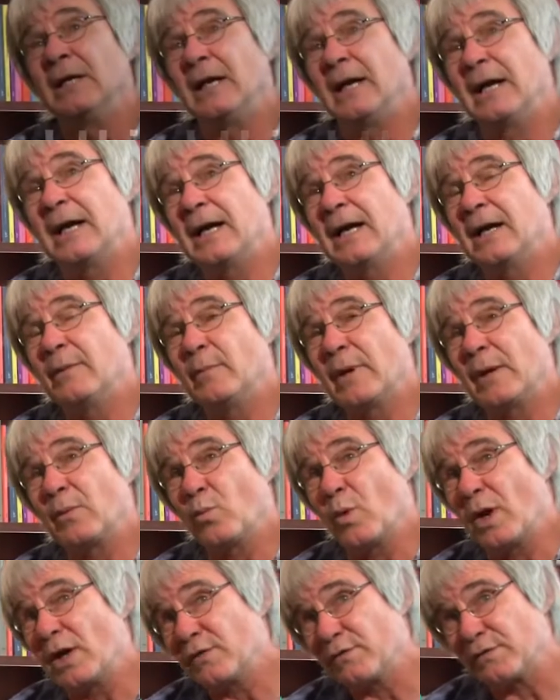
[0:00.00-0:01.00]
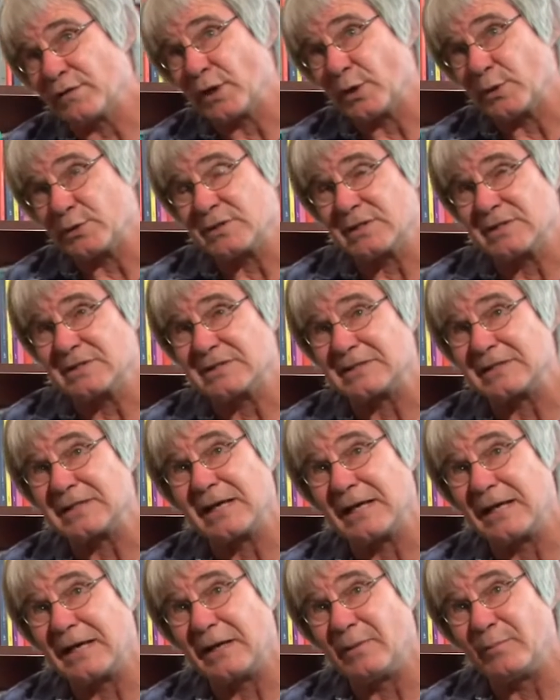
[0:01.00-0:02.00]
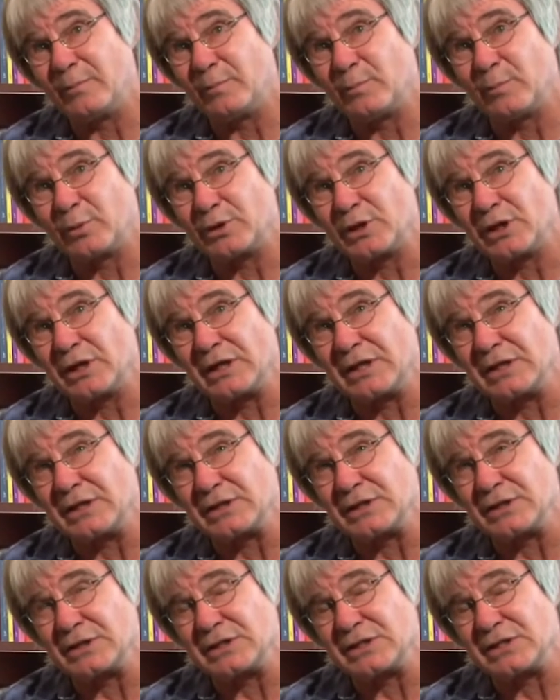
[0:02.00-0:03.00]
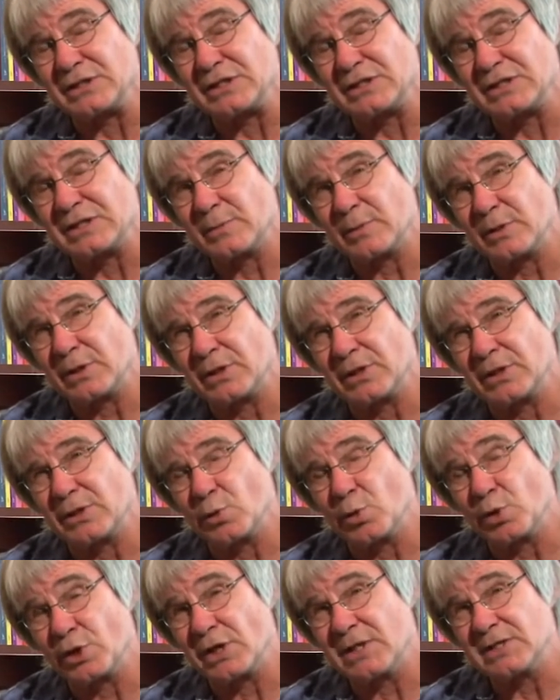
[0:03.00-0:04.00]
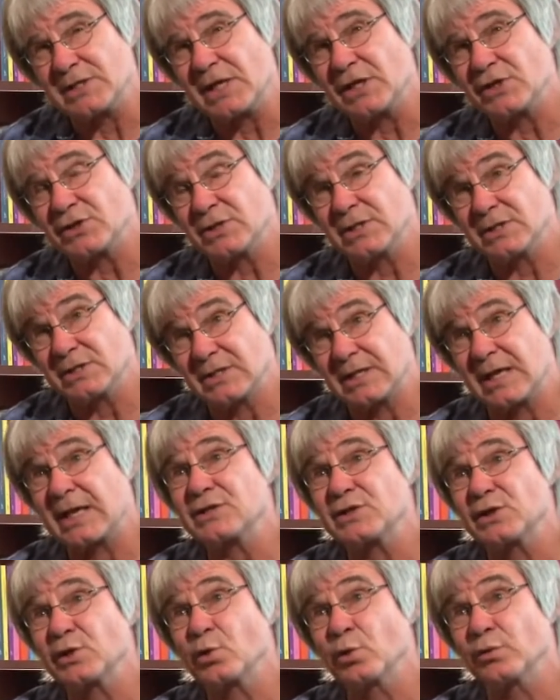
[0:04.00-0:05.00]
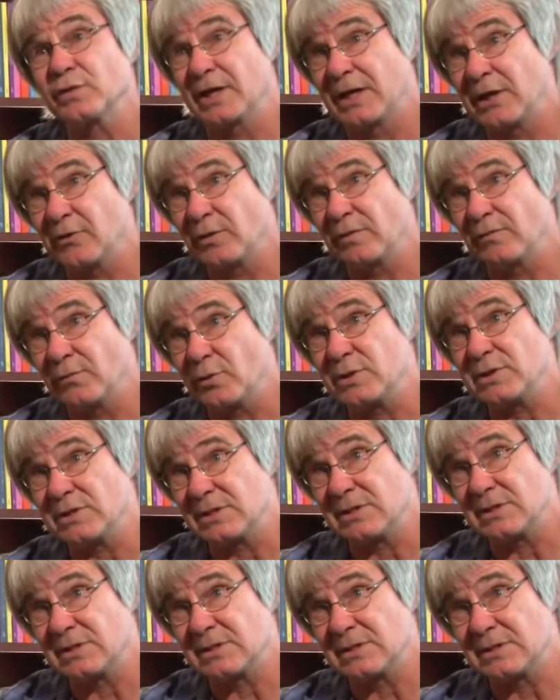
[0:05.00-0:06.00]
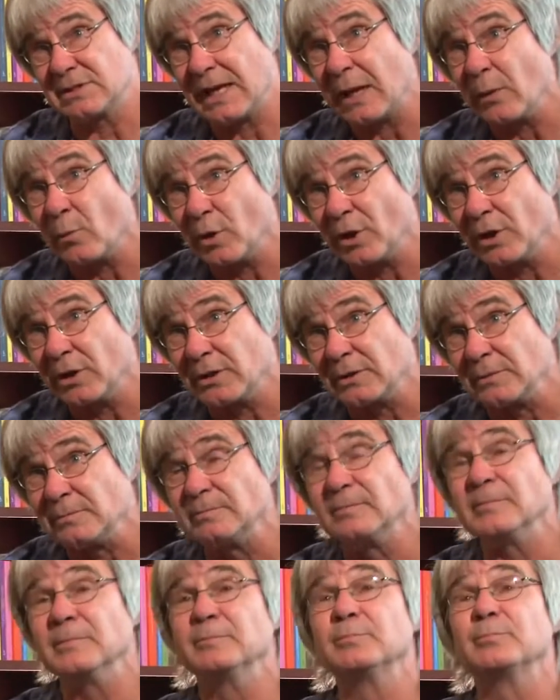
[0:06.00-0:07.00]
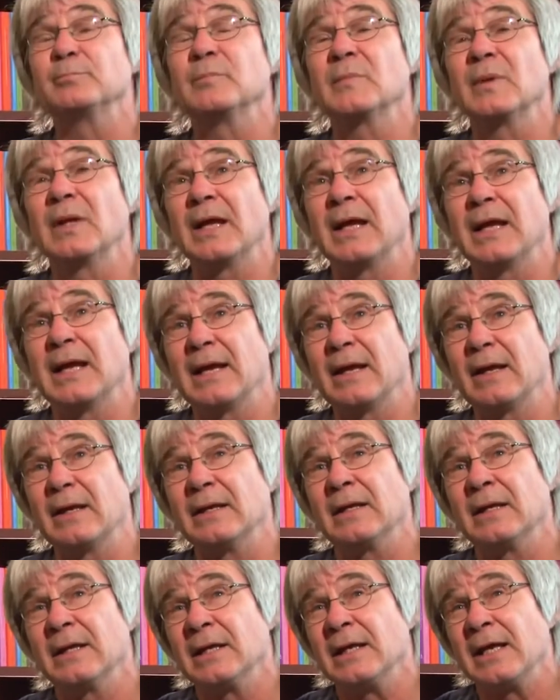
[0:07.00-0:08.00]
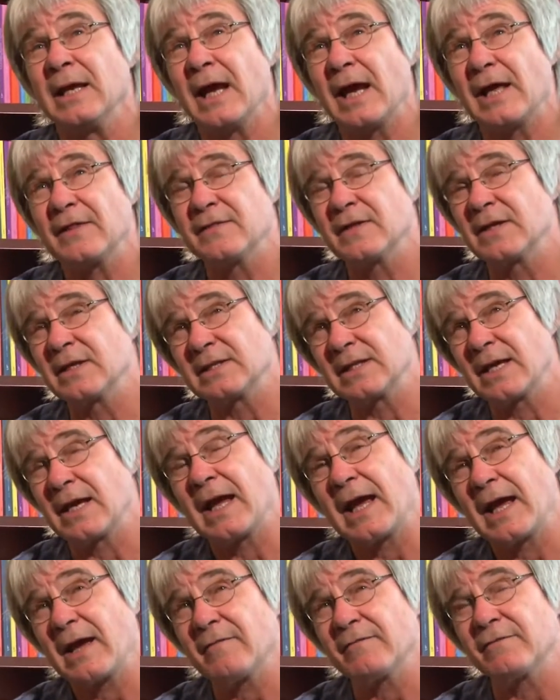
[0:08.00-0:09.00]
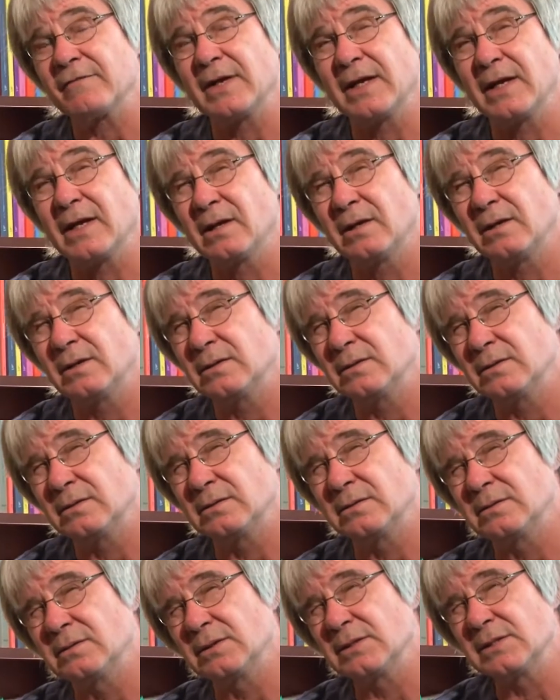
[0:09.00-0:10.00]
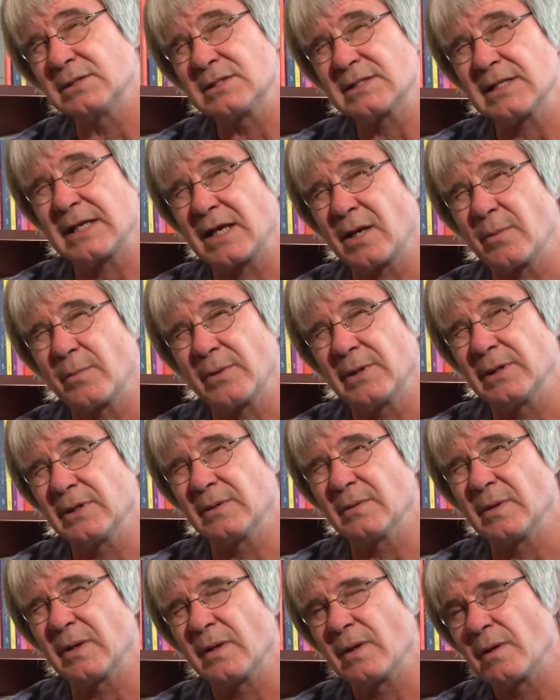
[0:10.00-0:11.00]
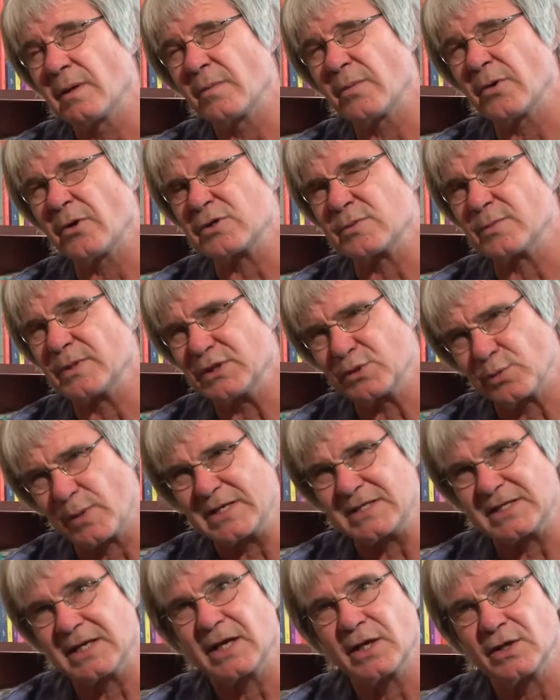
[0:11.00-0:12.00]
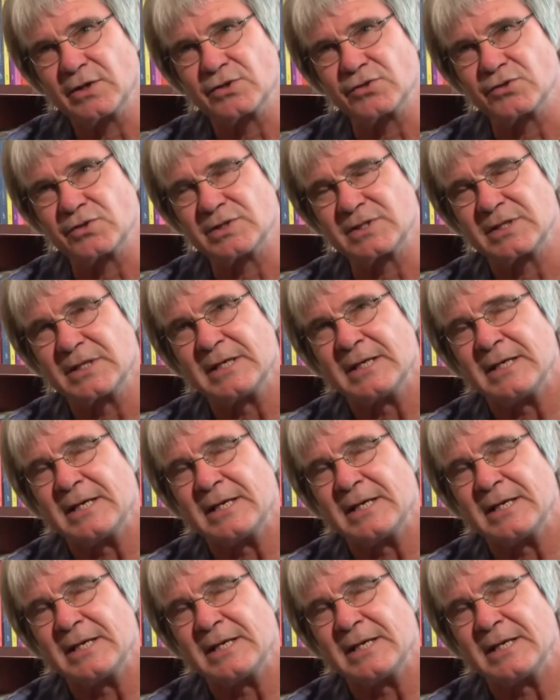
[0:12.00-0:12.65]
And one of those is an organization internationally called the Hearing Voices Network. And I think they have now set up in approximately 20 countries.